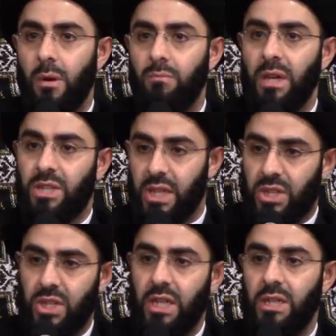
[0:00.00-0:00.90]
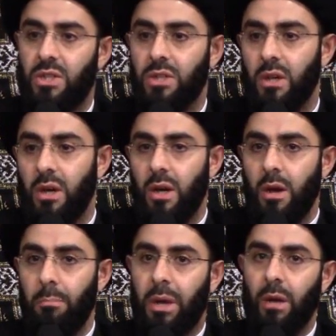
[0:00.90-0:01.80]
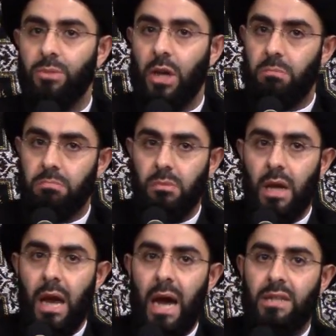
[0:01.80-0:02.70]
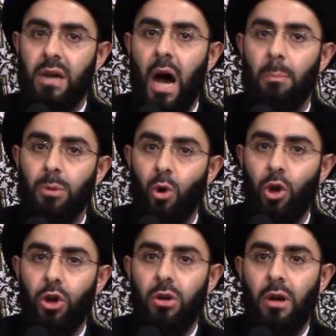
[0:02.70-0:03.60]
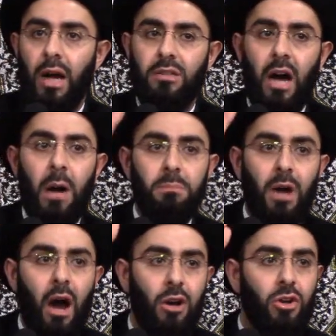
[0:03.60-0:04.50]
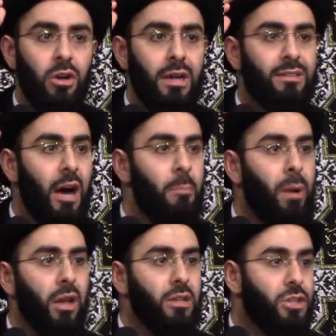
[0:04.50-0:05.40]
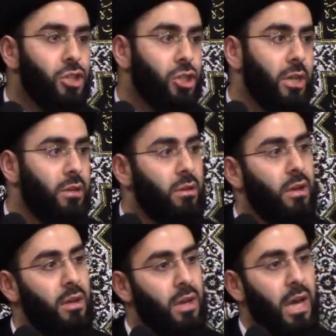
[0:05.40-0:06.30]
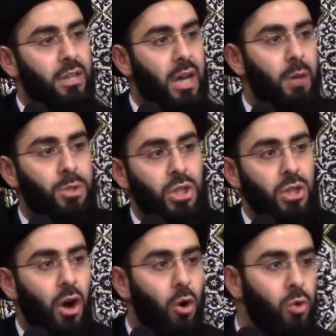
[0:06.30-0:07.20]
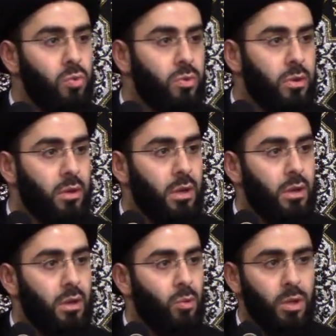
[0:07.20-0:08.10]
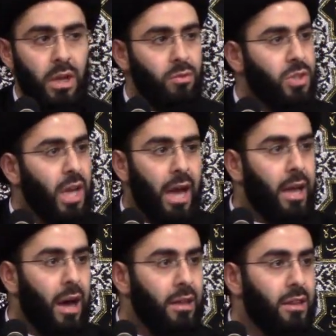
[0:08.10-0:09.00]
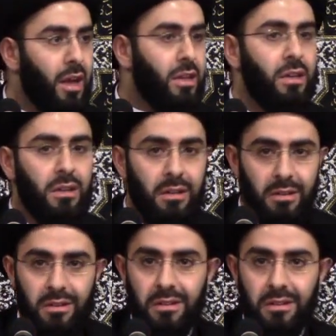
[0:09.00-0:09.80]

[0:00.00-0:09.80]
and succeeds, becomes a top lawyer, a top doctor, a top politician, a top CEO, will never say, I got lucky,